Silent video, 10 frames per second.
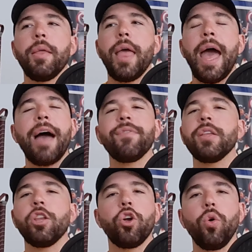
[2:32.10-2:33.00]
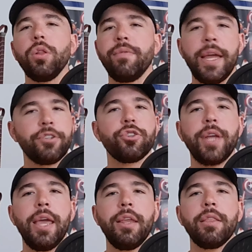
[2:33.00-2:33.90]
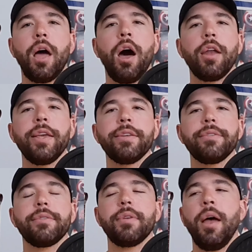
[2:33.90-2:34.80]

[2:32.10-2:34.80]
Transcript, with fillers: having the goal of entertaining the audience.